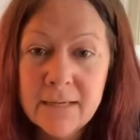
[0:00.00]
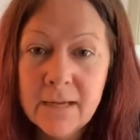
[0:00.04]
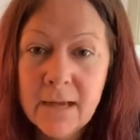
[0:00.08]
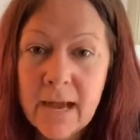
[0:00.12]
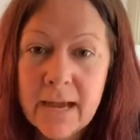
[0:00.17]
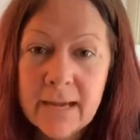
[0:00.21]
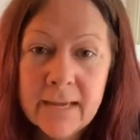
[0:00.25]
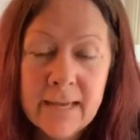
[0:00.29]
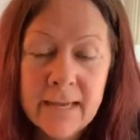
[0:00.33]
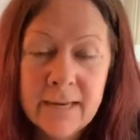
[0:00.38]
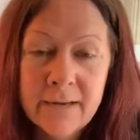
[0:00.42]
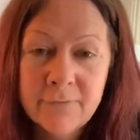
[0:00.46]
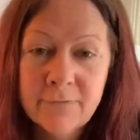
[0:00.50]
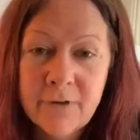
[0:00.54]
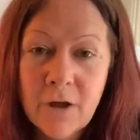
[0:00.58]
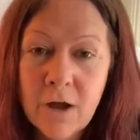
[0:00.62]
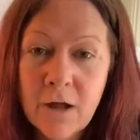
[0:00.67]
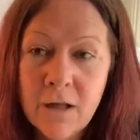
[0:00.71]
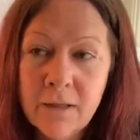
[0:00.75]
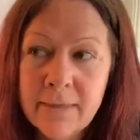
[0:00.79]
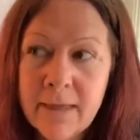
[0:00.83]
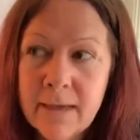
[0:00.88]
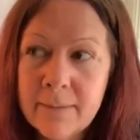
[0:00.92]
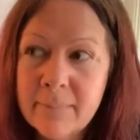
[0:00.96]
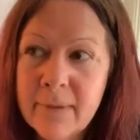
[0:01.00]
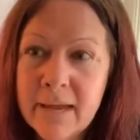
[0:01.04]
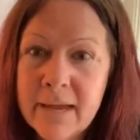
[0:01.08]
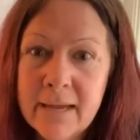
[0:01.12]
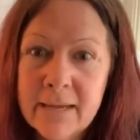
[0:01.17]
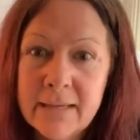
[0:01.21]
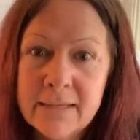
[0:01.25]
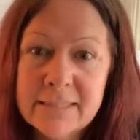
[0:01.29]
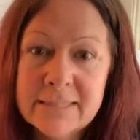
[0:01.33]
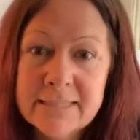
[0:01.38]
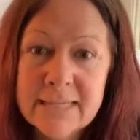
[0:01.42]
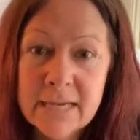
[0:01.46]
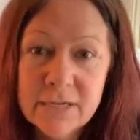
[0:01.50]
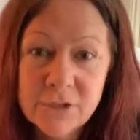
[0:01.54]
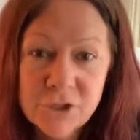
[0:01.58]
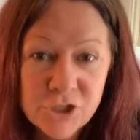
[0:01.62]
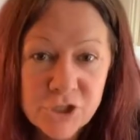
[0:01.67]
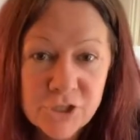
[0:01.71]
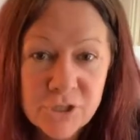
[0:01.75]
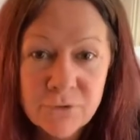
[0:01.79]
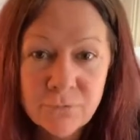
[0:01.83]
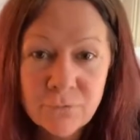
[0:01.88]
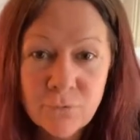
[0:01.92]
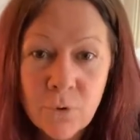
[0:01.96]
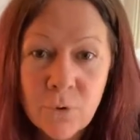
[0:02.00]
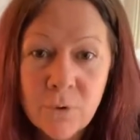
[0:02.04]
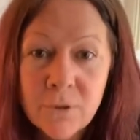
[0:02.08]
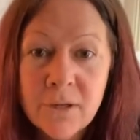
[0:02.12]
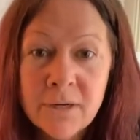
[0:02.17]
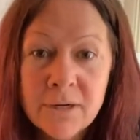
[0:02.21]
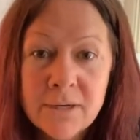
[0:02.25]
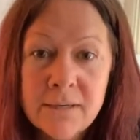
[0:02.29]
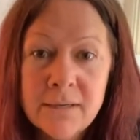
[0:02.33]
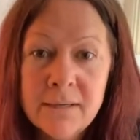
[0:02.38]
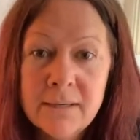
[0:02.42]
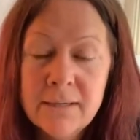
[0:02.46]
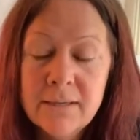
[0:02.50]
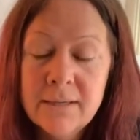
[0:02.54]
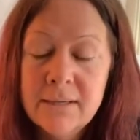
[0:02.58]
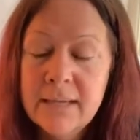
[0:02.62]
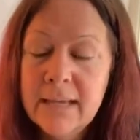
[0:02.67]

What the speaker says: I kind of call that my tension roller.